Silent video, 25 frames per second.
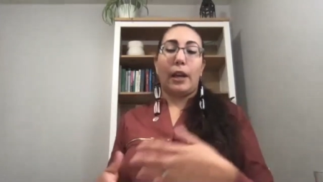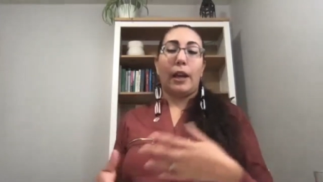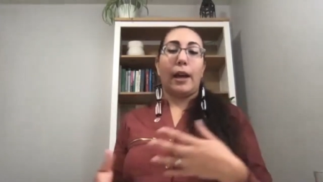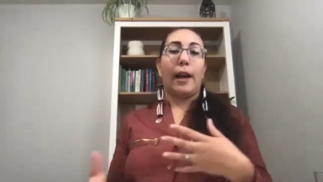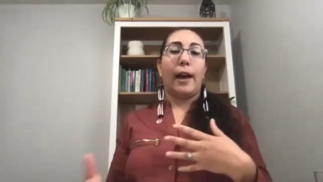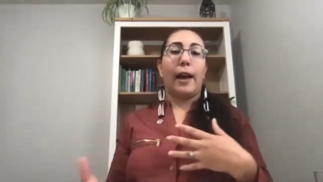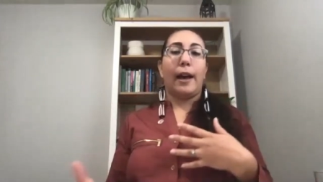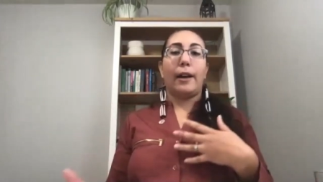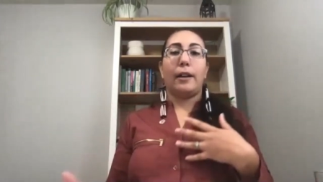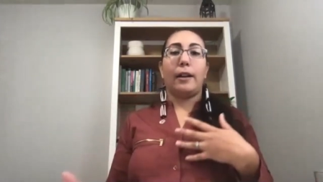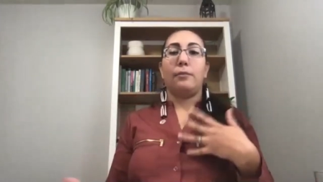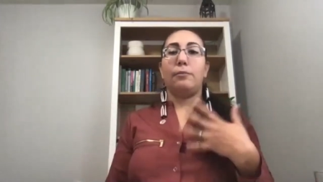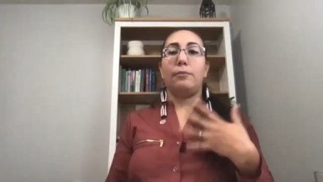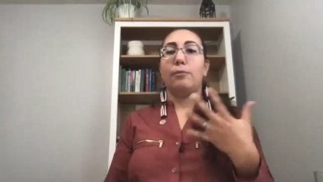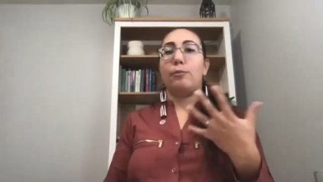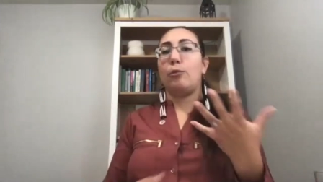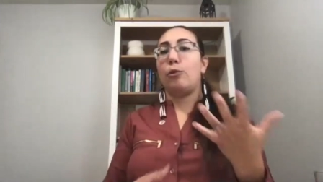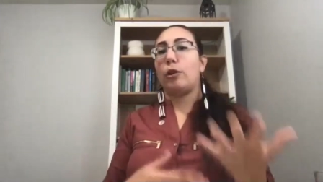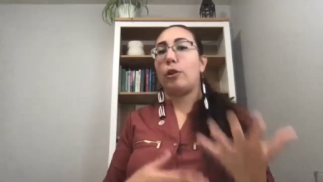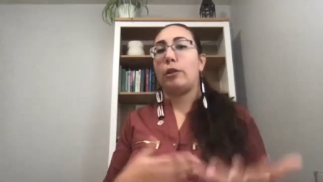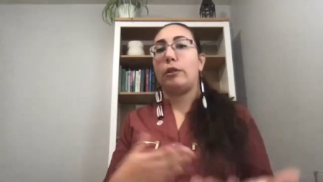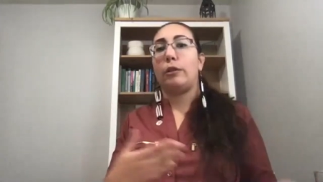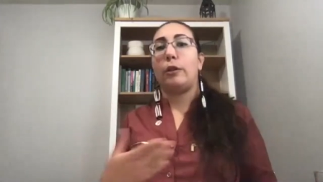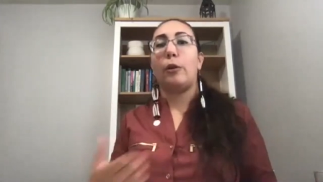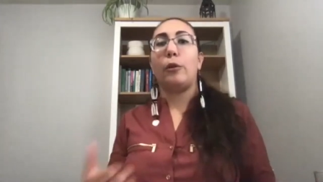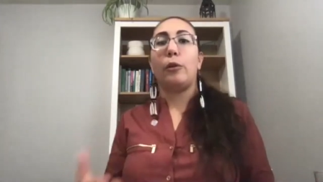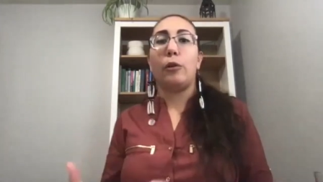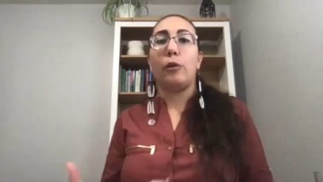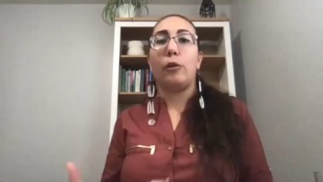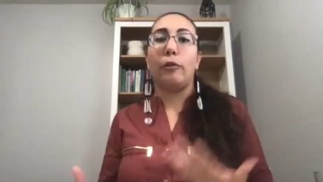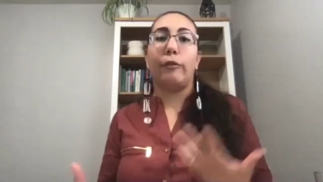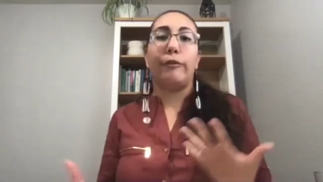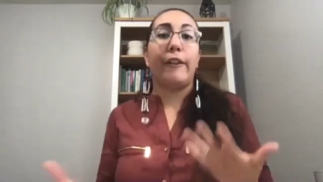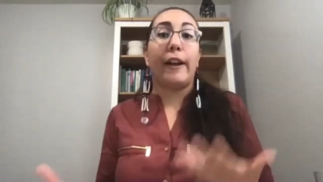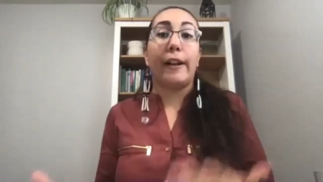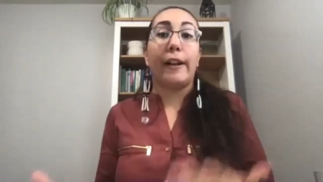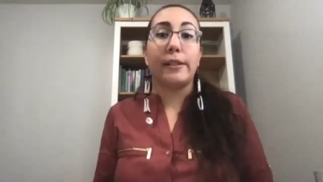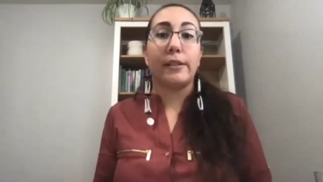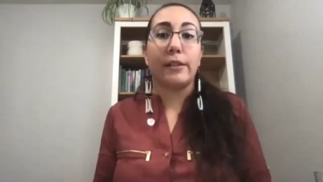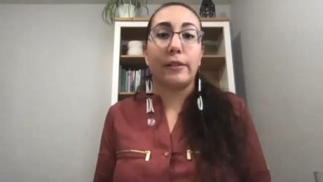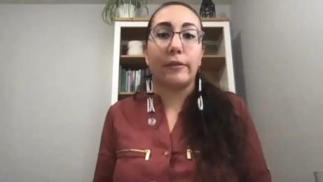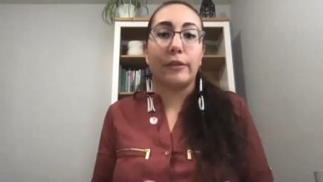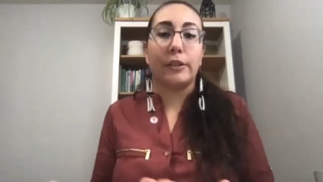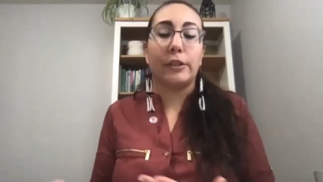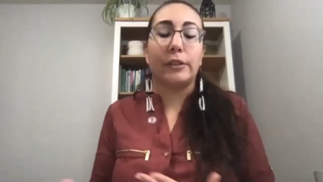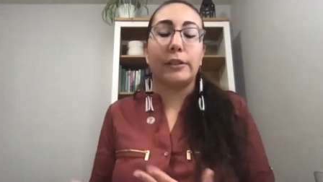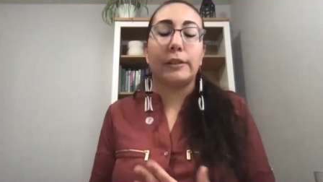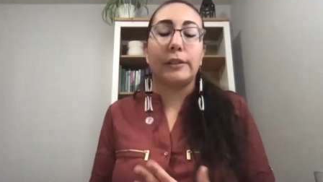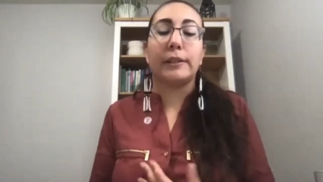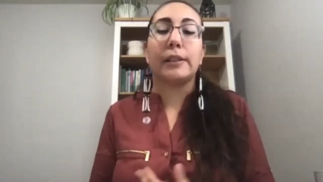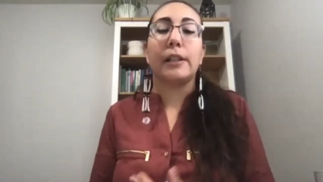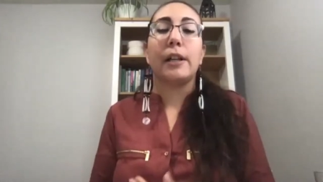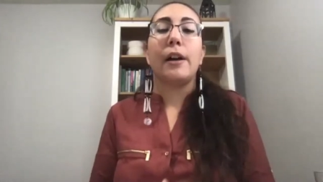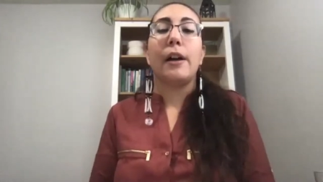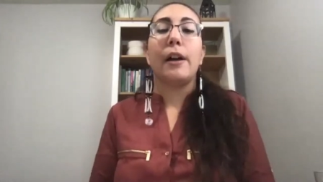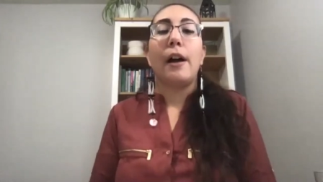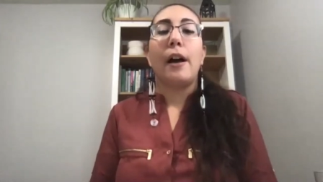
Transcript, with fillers: at more local festivals.